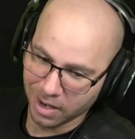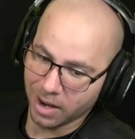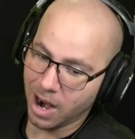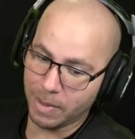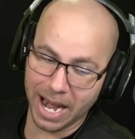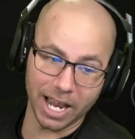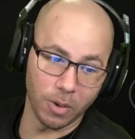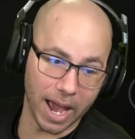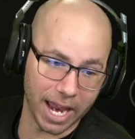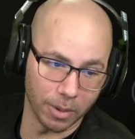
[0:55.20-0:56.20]
right, but
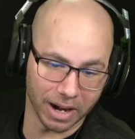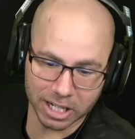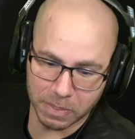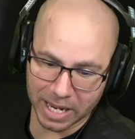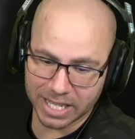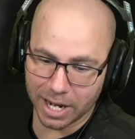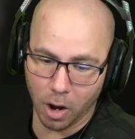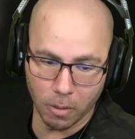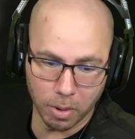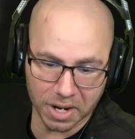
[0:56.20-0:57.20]
anyway, here we are spectating
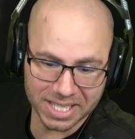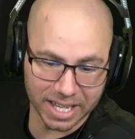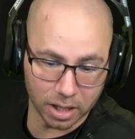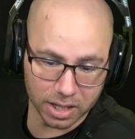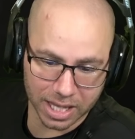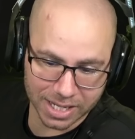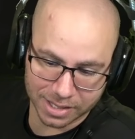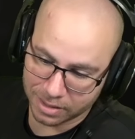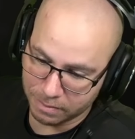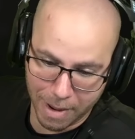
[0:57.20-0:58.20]
homeboy Skillet
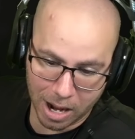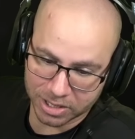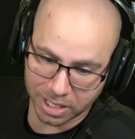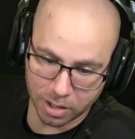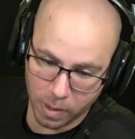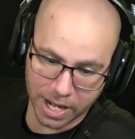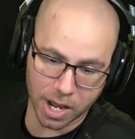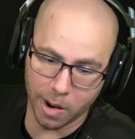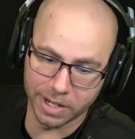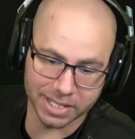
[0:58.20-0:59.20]
that's mounted in a
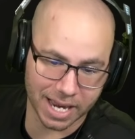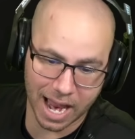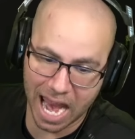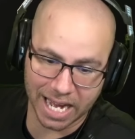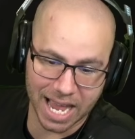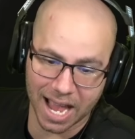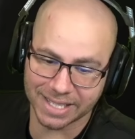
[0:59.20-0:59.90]
window, just ADS